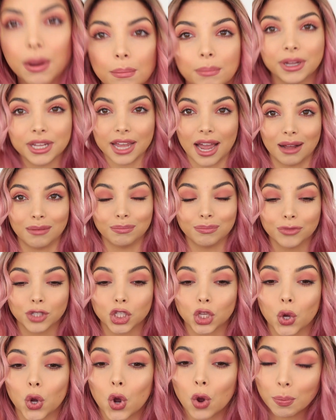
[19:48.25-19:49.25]
but yeah,
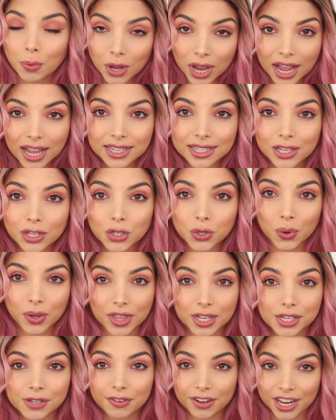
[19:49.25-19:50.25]
so hope you guys enjoyed
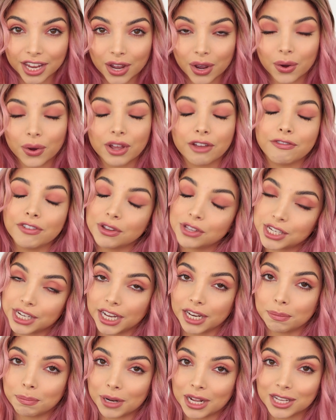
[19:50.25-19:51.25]
this video. If you
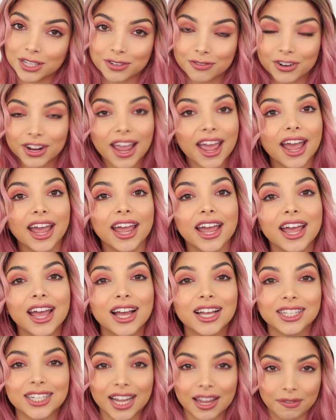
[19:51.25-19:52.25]
did, please don't forget
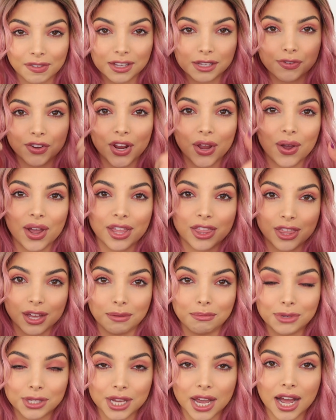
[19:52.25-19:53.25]
to give this video a
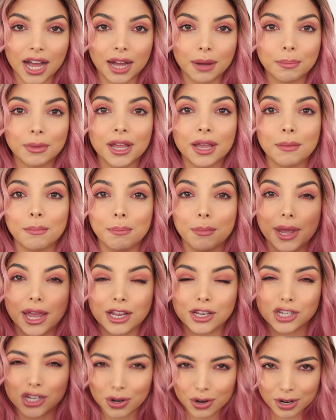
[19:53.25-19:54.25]
thumbs up.
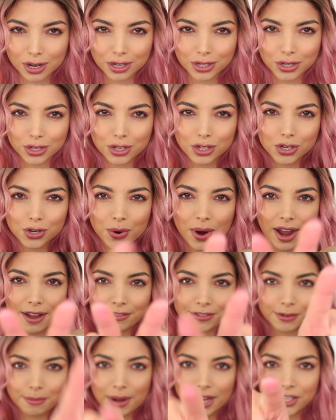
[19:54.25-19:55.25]
Make sure you
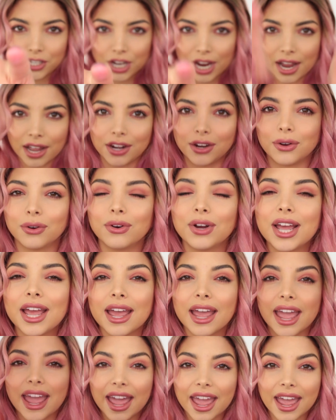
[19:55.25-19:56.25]
subscribe to my channel,
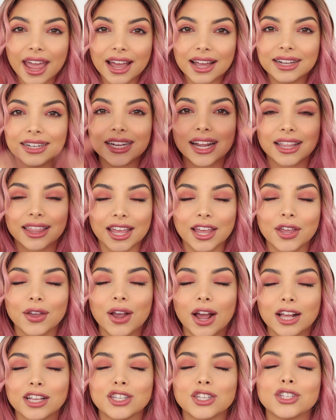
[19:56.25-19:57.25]
and thank you
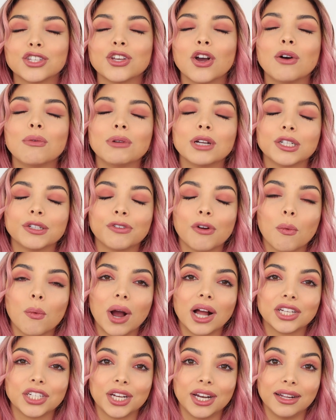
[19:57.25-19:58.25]
guys so much for
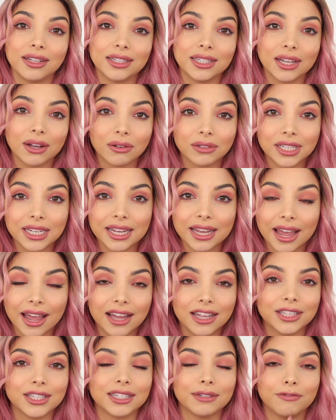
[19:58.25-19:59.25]
watching until the
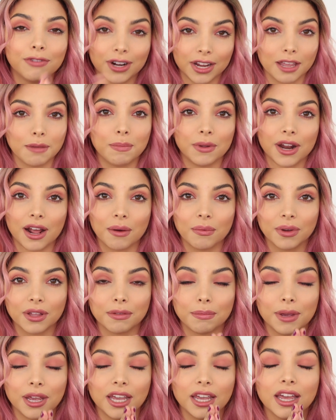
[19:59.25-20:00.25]
end, for keeping up
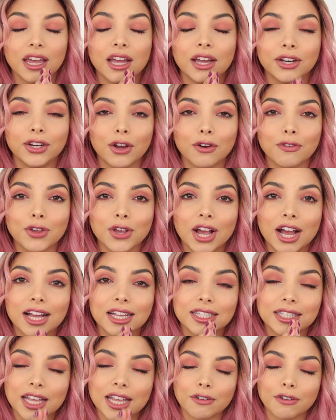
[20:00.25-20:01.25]
with me. Love you
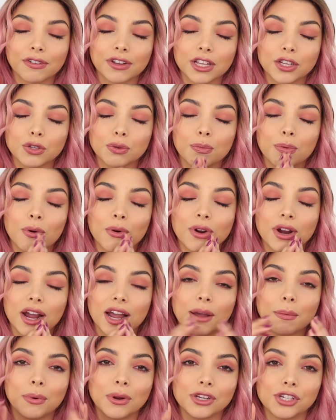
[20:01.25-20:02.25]
guys. you for the support.
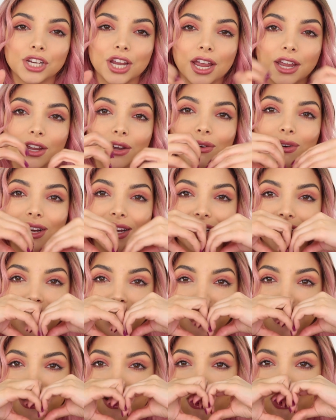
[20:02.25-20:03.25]
I appreciate you.
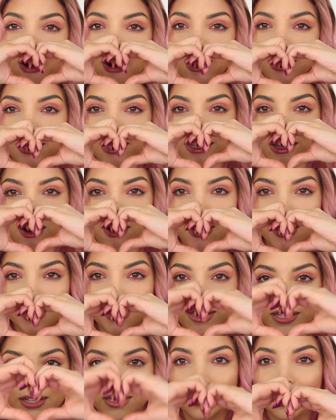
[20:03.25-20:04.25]
hearts,
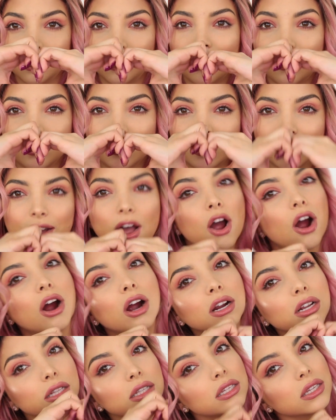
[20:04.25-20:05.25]
hearts, hearts,
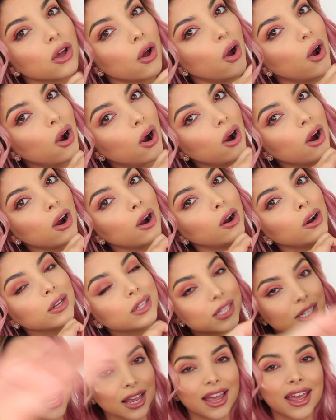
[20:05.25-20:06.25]
hearts,
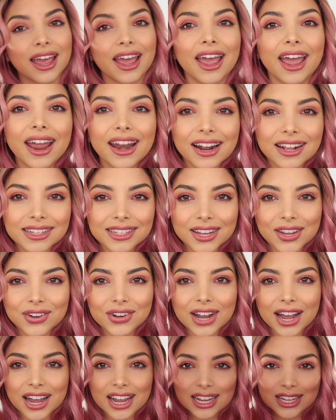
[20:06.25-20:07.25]
hearts. And I'll see you
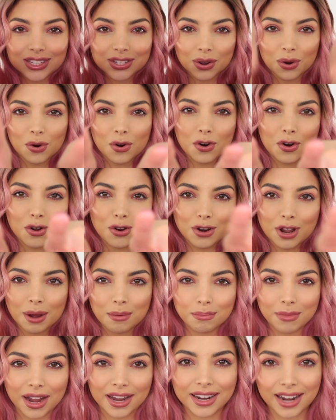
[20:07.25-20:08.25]
guys on
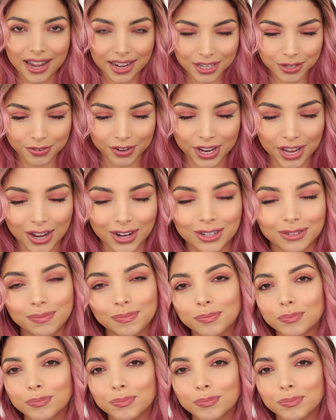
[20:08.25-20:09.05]
my next video.